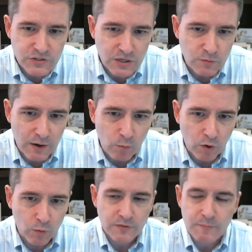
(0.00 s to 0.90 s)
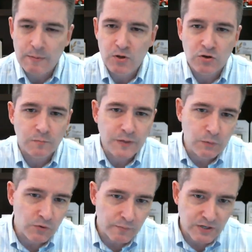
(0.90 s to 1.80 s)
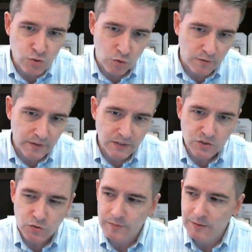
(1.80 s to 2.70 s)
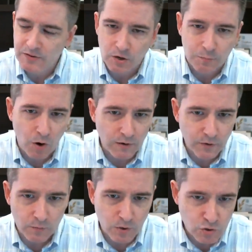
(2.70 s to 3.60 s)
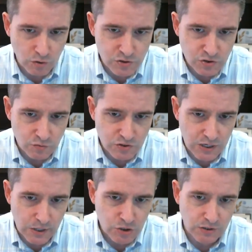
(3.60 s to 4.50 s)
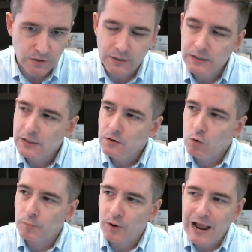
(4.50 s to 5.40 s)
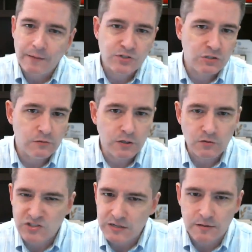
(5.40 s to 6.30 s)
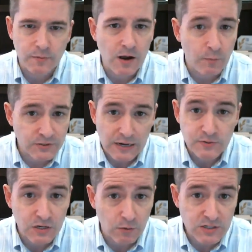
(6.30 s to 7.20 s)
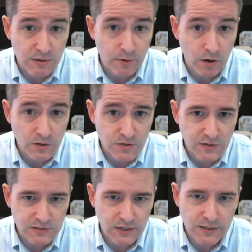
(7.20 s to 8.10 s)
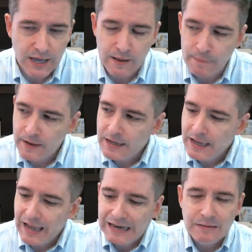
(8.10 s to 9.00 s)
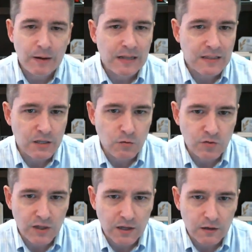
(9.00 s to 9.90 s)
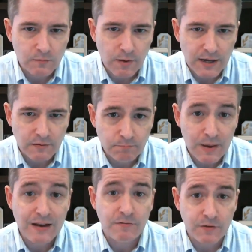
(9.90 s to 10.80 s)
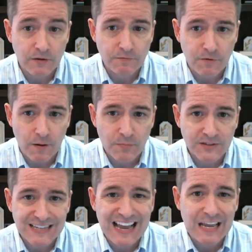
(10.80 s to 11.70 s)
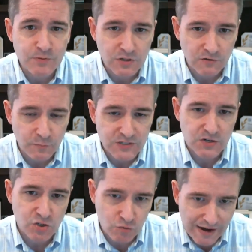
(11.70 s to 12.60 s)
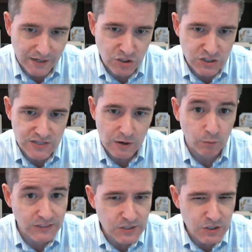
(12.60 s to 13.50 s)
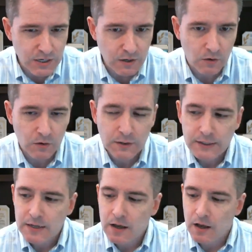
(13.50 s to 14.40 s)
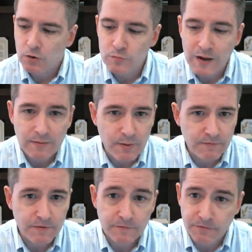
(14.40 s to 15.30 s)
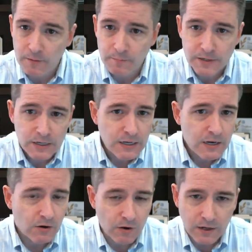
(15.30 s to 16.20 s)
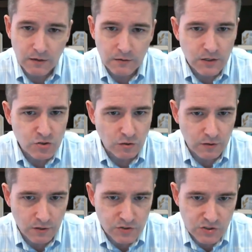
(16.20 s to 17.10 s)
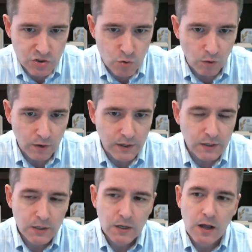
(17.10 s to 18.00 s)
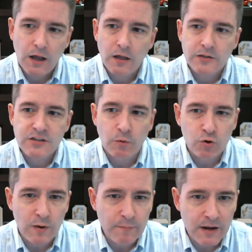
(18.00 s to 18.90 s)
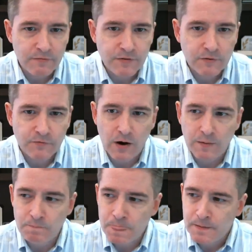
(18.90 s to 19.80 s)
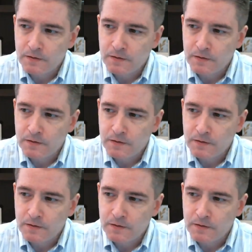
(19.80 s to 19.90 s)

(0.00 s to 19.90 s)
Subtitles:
that you might work with. Maybe you compete with them in tournaments, or maybe they're part of your martial arts association, or perhaps you see them a couple times a year at seminars and things like that. Anybody that you think might benefit from the types of business strategies that we're teaching here, who might benefit from hearing Instructor Nelson's story, someone who might benefit from